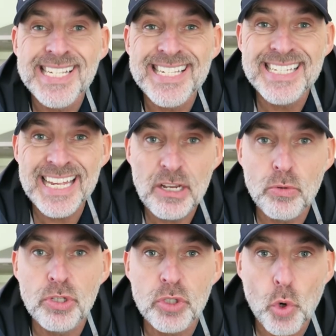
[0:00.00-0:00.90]

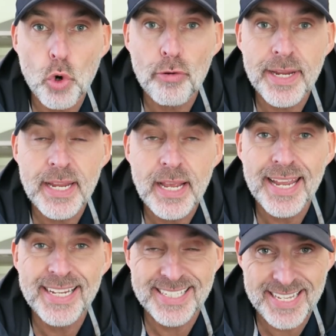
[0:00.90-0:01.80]
single story
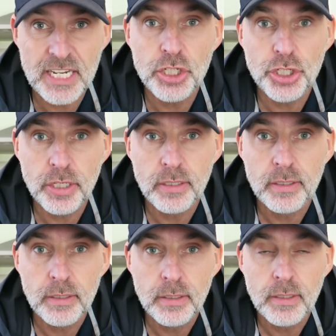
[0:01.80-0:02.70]
extension,
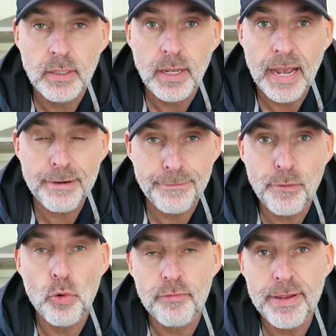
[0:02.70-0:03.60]
and
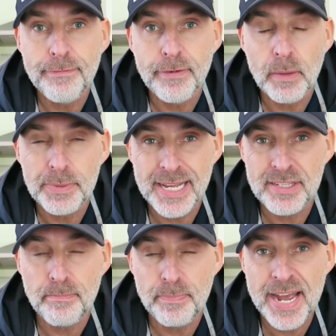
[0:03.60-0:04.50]
full refurb. So
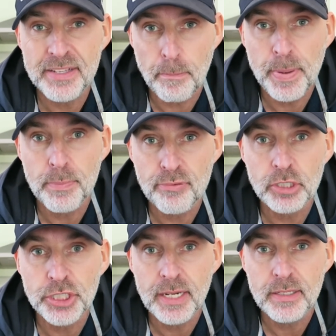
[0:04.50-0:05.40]
that's a big
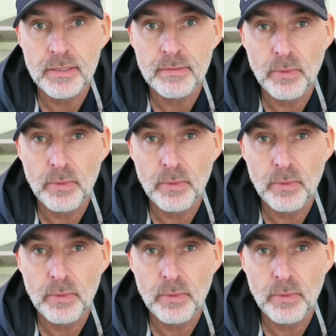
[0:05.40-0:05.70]
project.